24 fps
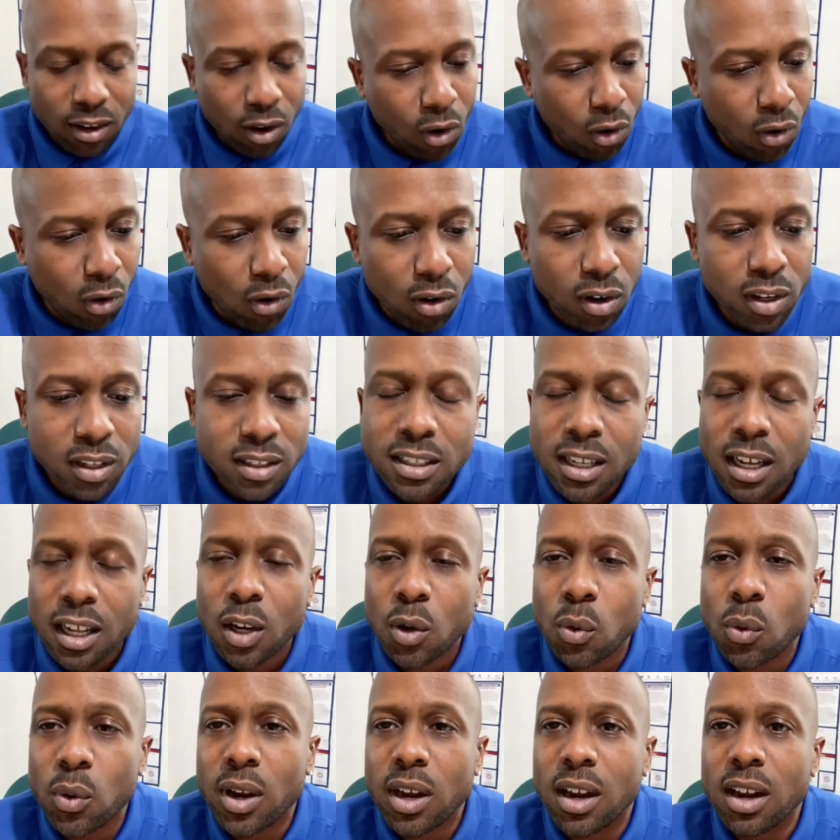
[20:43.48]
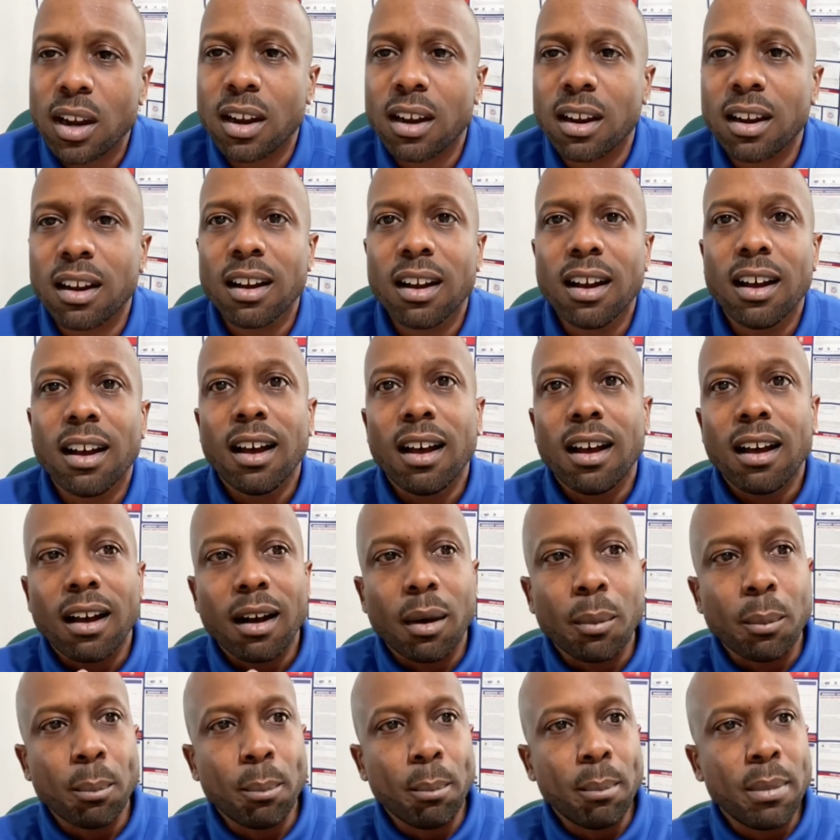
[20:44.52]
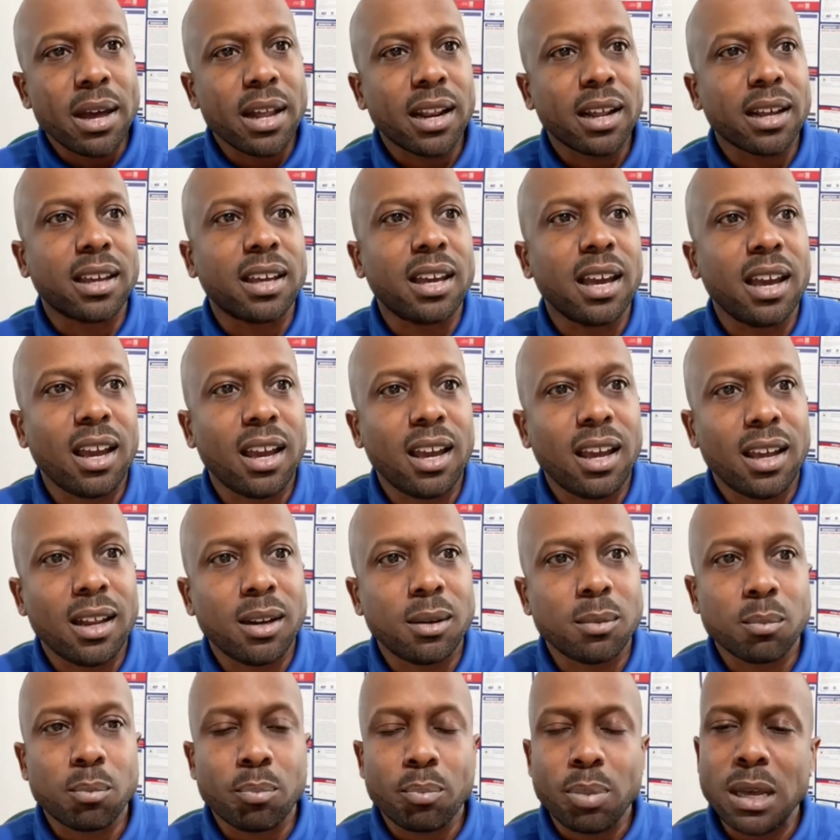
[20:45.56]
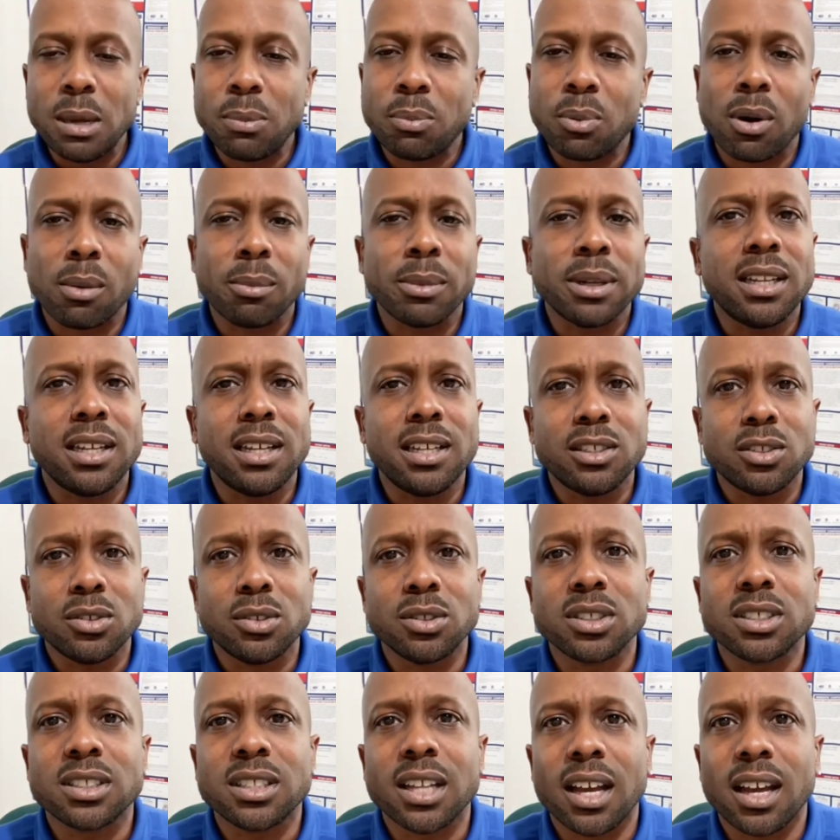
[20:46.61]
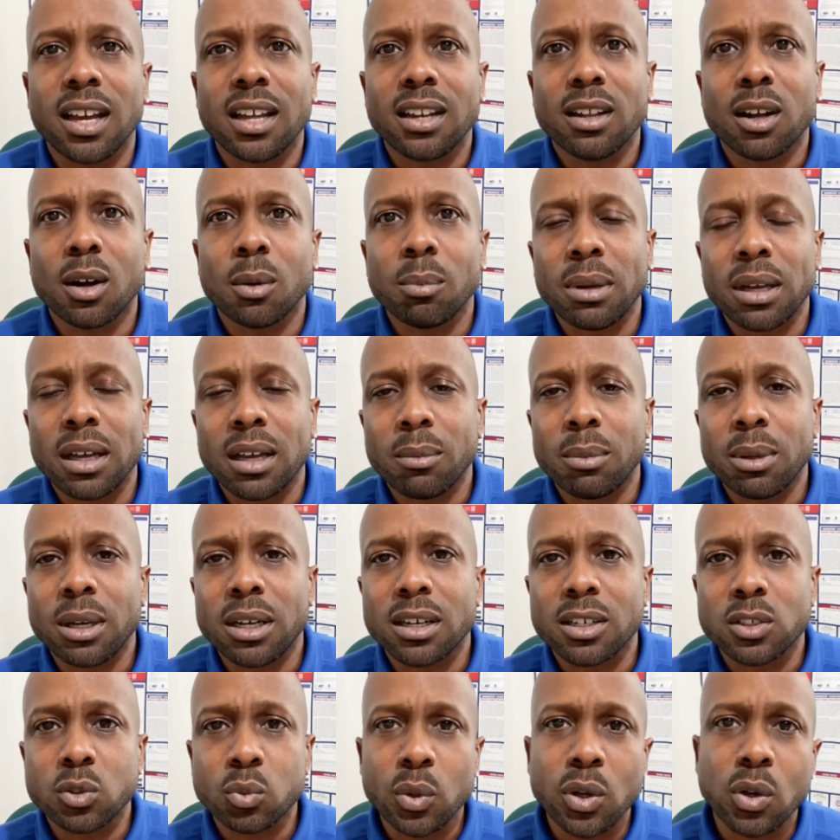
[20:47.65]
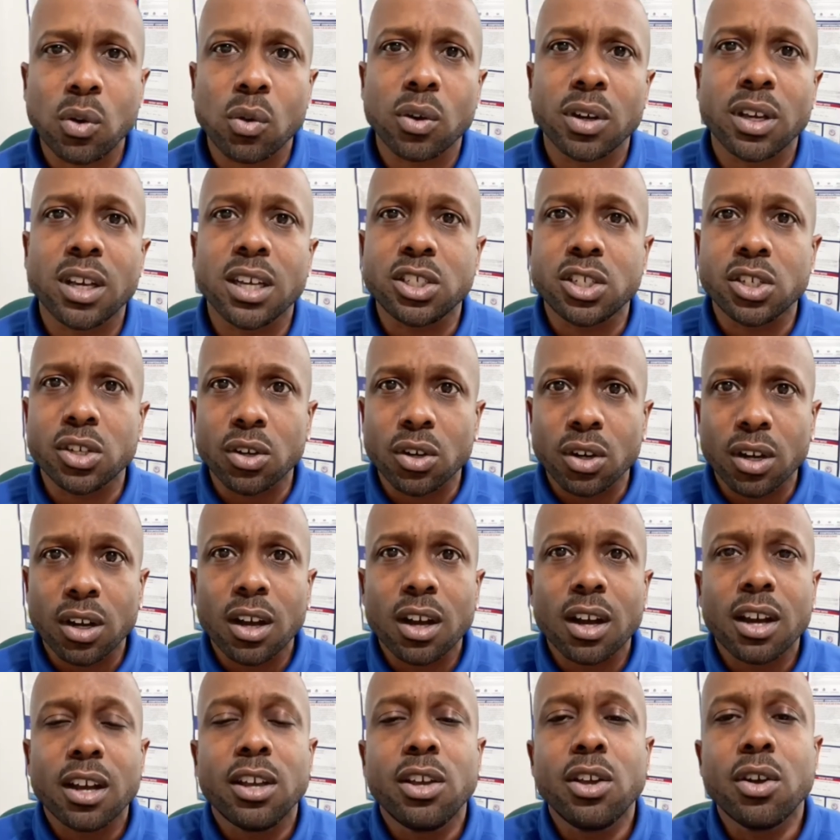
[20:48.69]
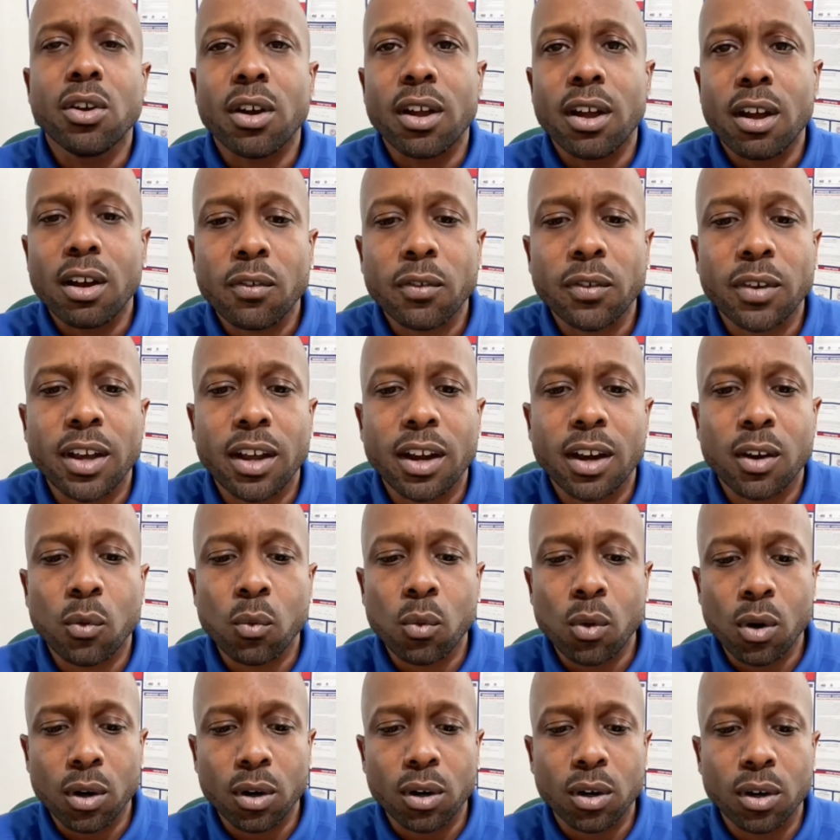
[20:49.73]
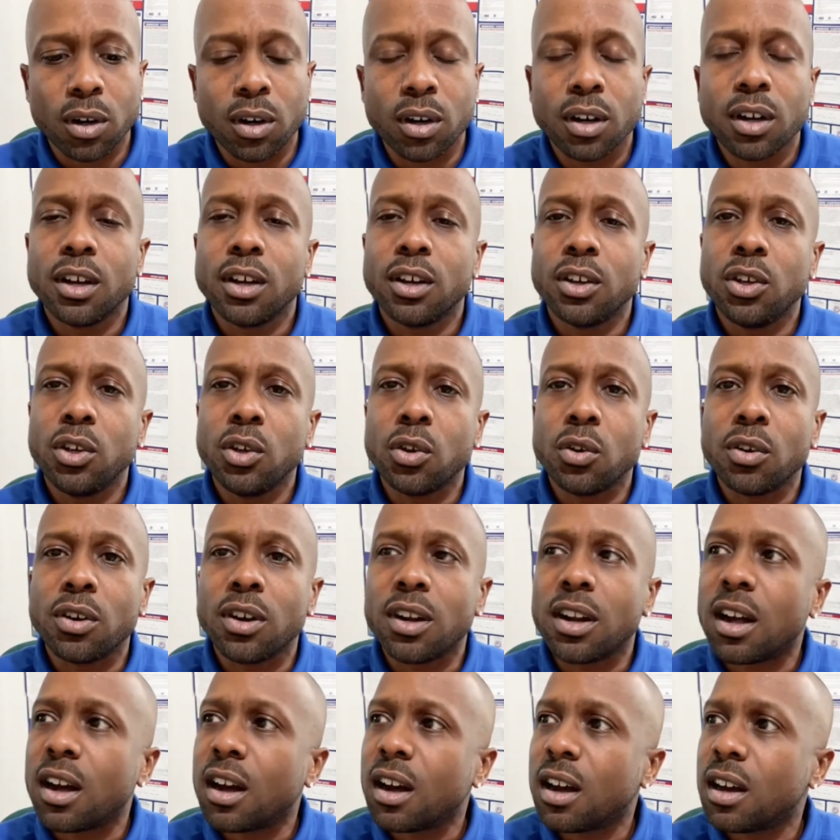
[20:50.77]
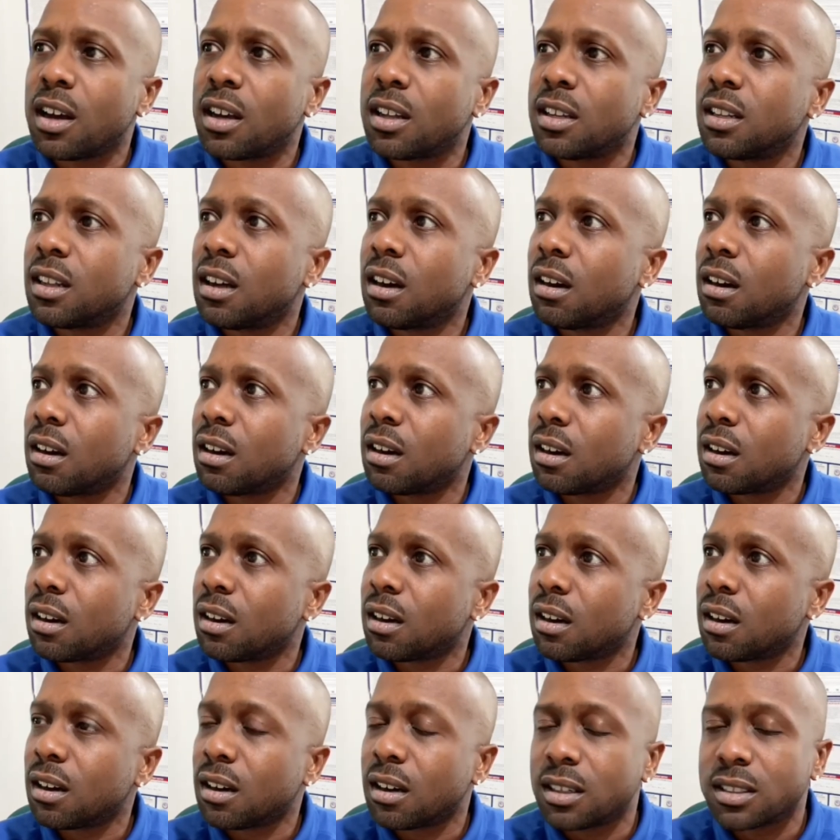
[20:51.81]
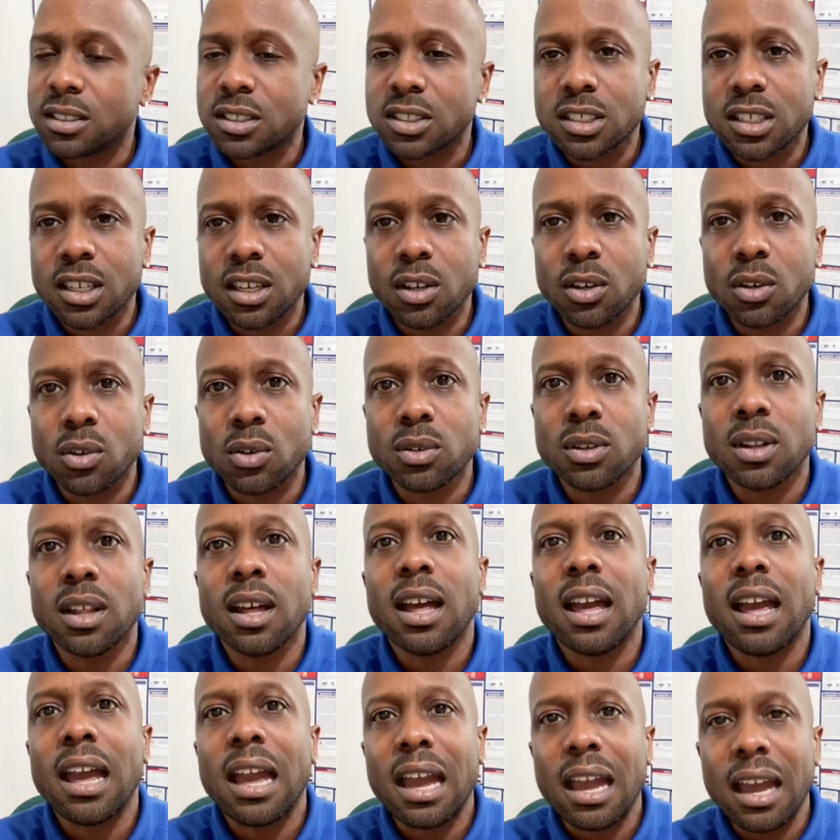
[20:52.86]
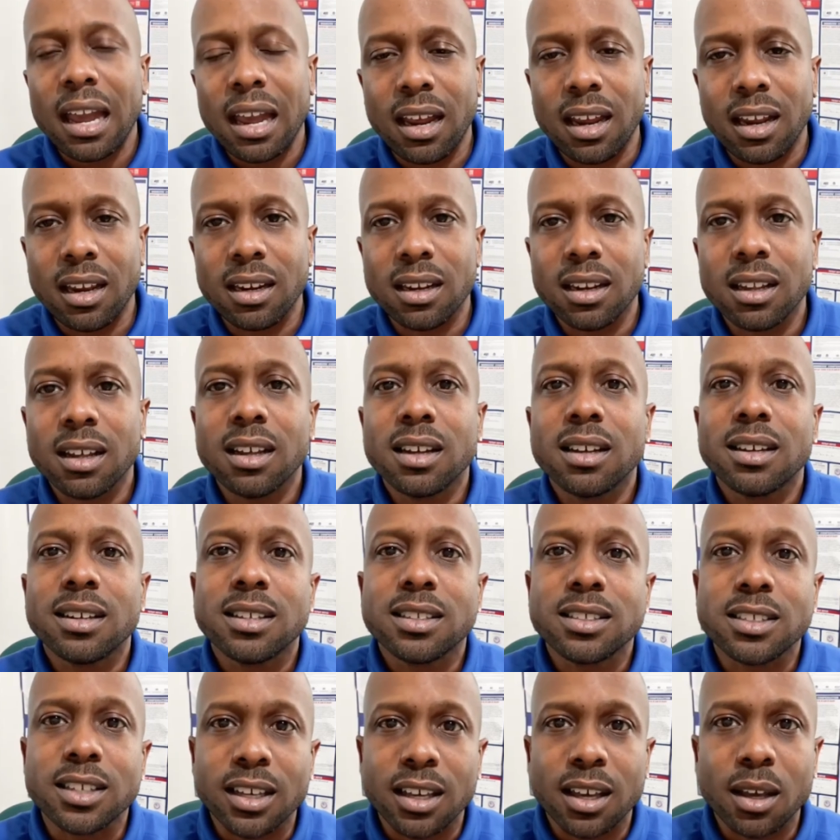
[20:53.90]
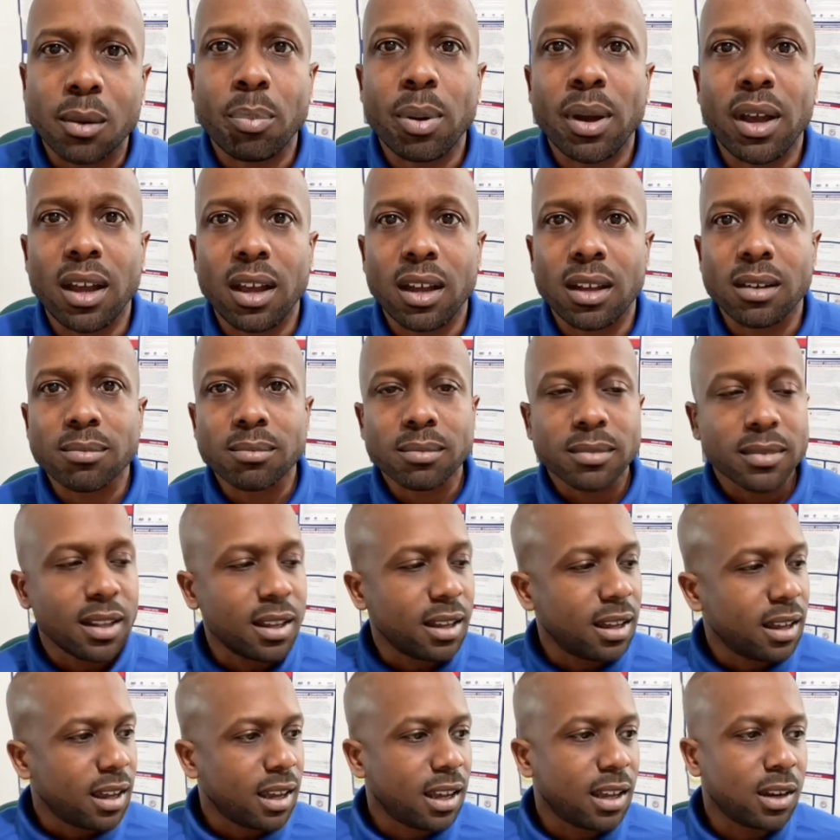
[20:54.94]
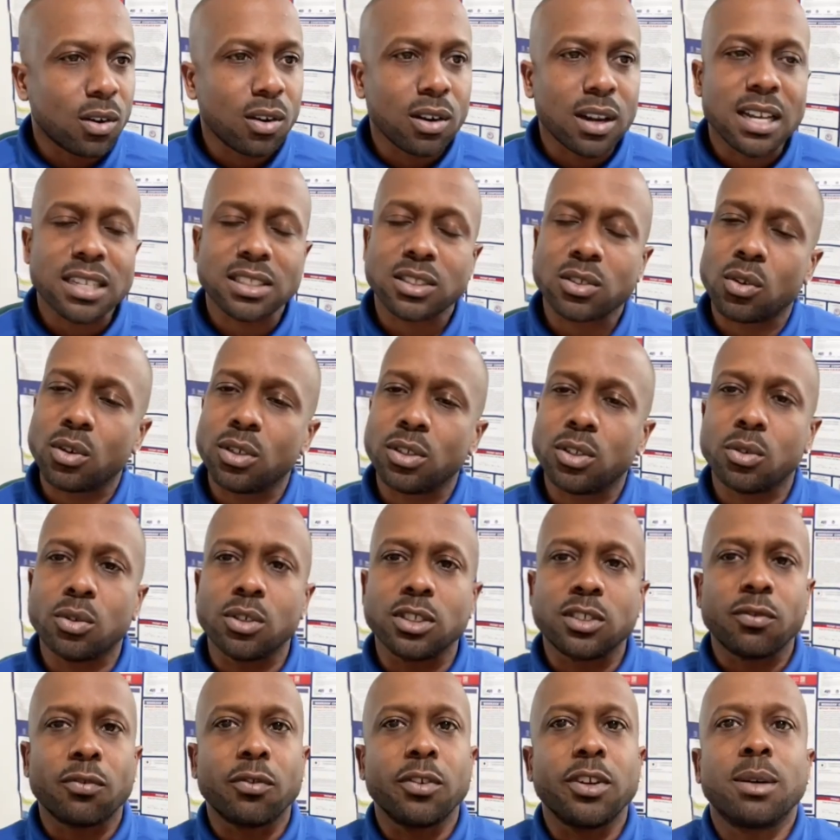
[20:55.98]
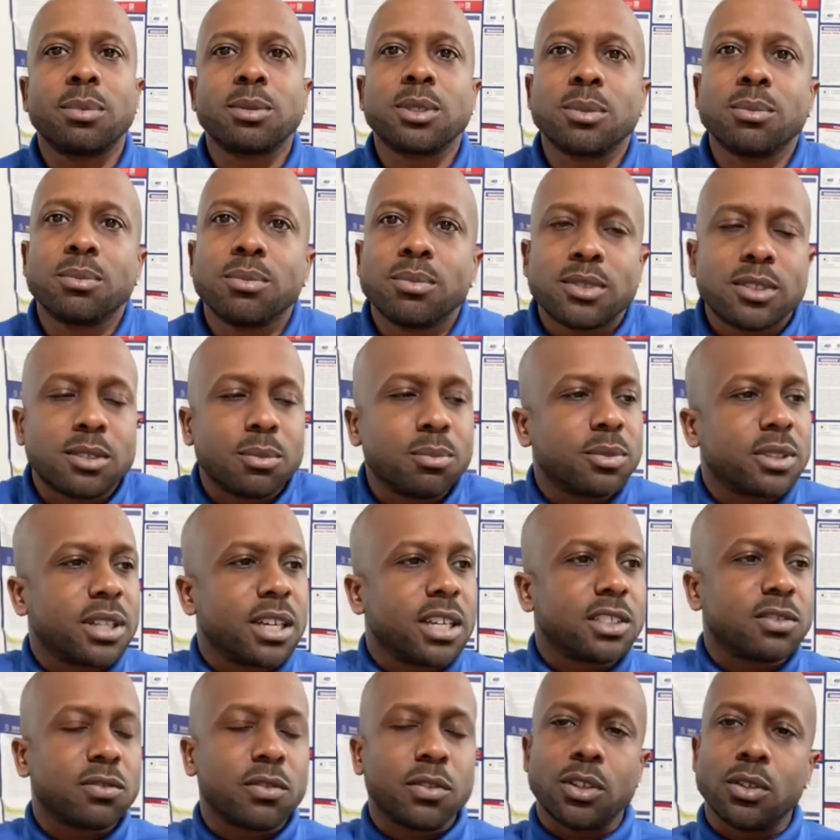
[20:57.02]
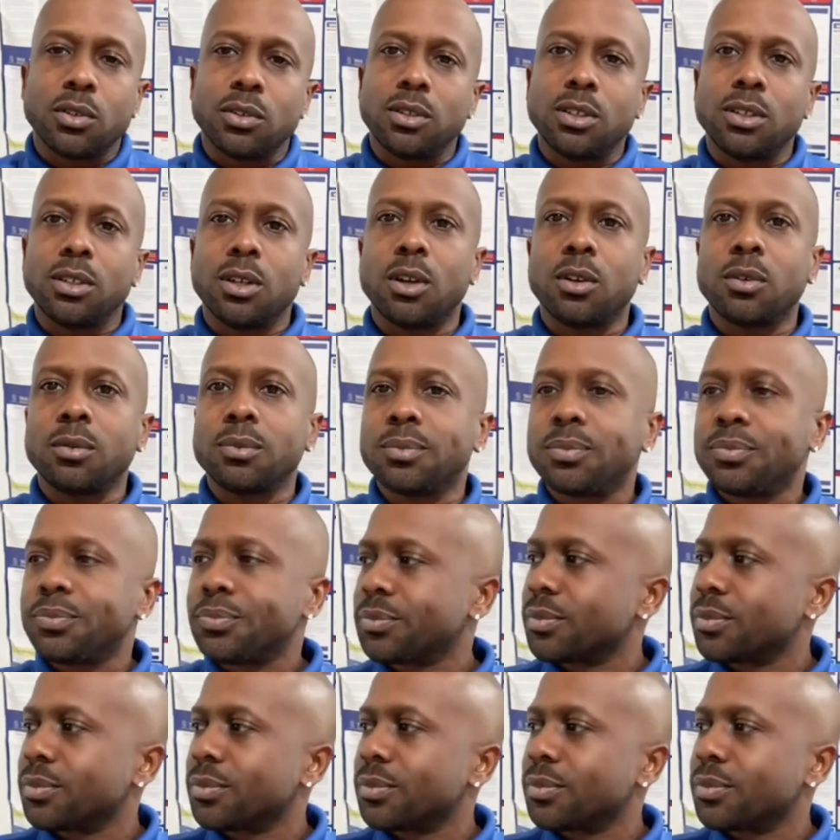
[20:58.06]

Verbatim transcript: All of Delaware, Medicaid, people, I'm gonna need you to stand up, man, because we're gonna get your your healthcare worker, your non uh, uh, skilled aide to get paid, and all that's gonna do is free up some some things for you. You know,